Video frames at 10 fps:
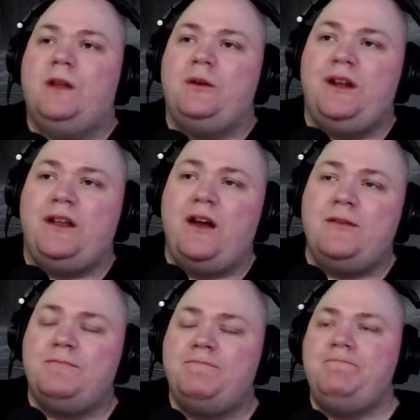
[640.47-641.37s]
Reading
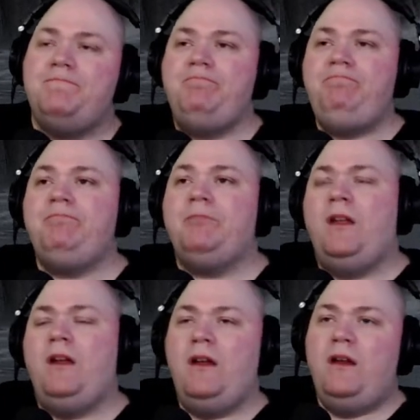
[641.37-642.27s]
on.
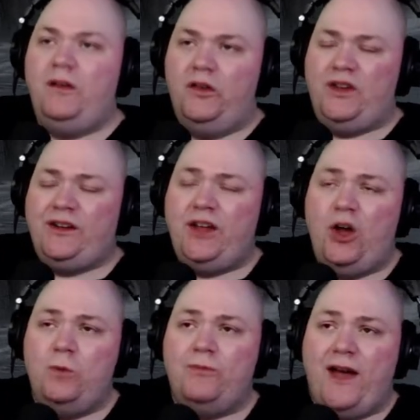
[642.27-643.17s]
Selecting a
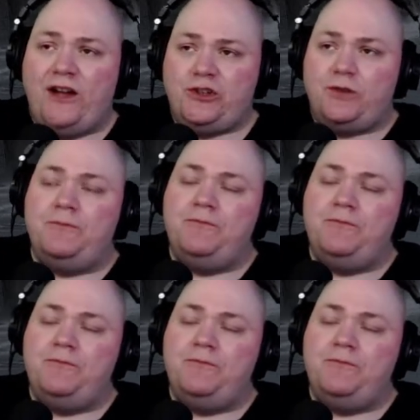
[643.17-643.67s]
home faction.